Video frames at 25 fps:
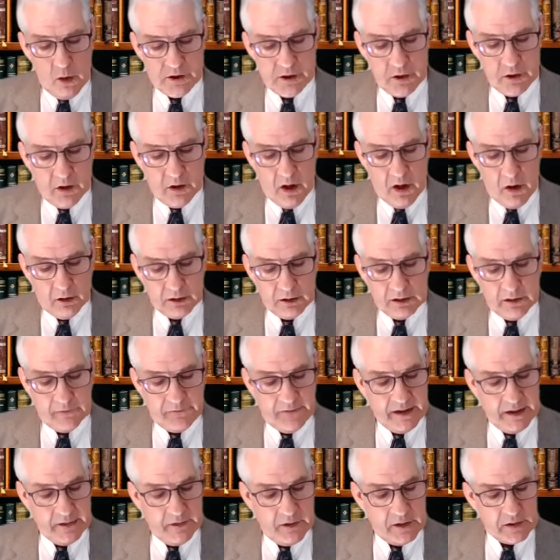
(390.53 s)
When you
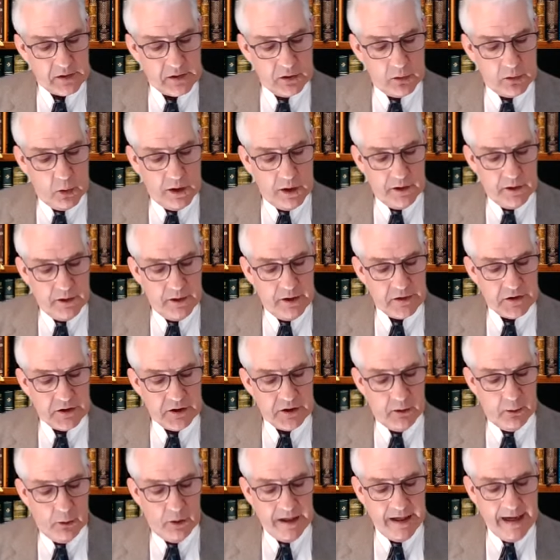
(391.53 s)
cultivate this
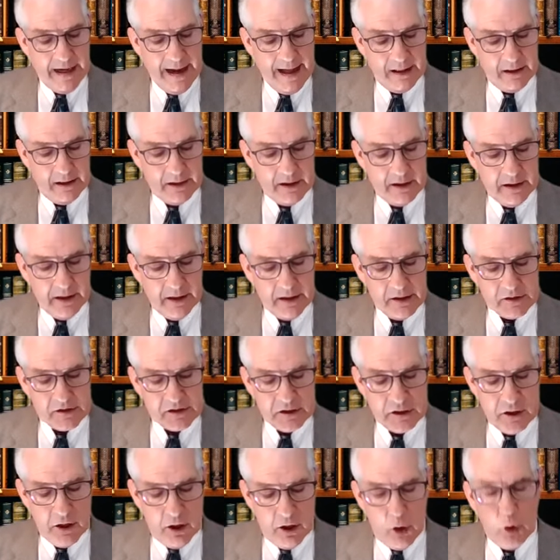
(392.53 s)
awareness, your reality
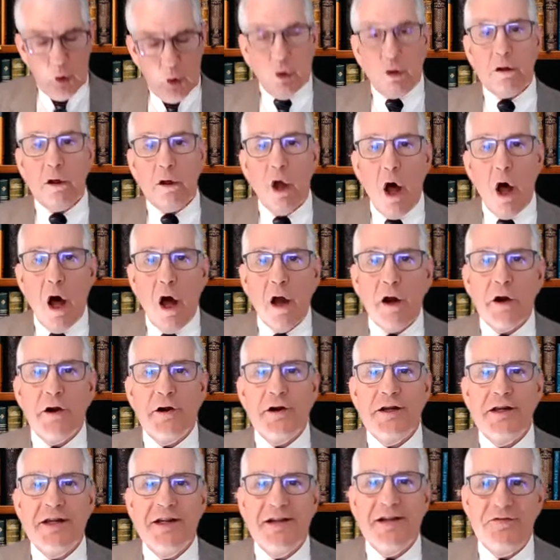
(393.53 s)
is no
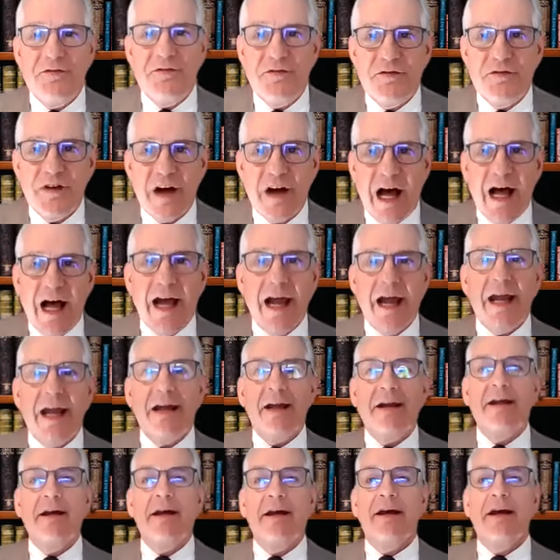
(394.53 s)
longer
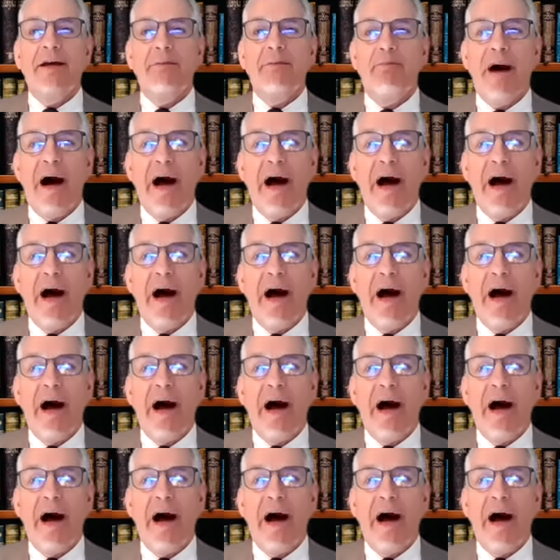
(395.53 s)
defined